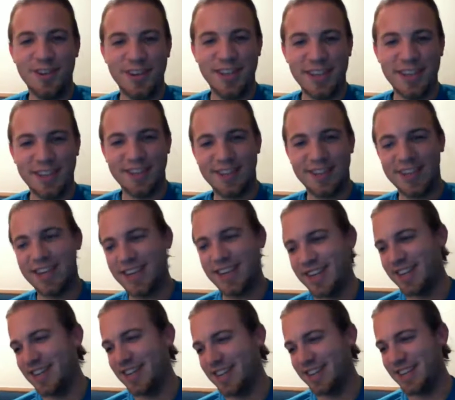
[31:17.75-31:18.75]
It's
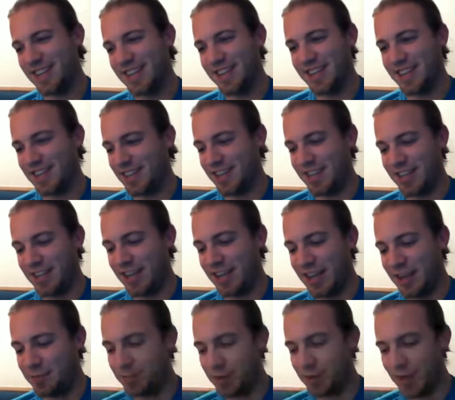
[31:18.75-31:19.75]
yeah,
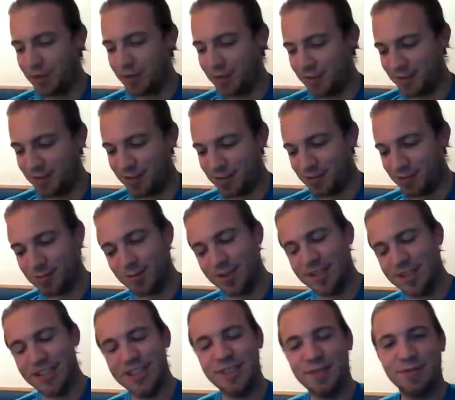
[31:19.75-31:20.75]
breakfast is
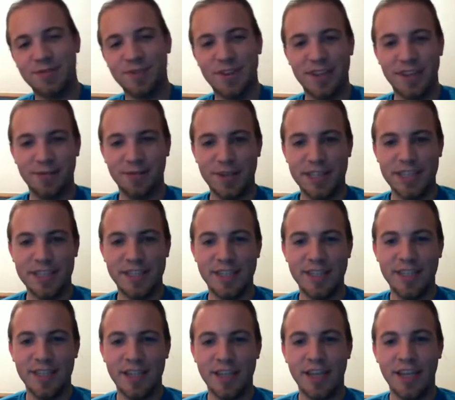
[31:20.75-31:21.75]
really forgiving,
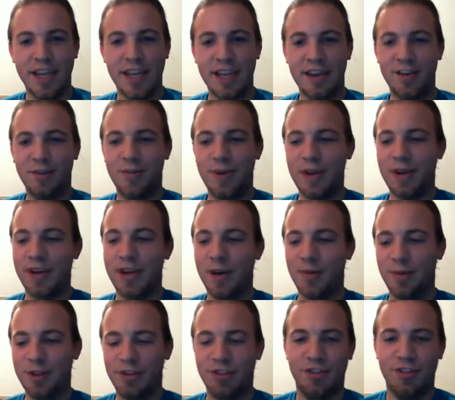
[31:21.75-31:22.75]
and no matter how
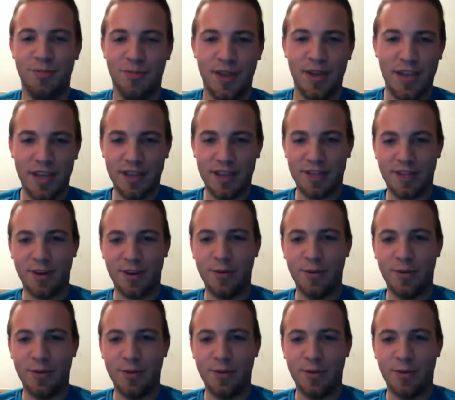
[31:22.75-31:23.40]
much you make, it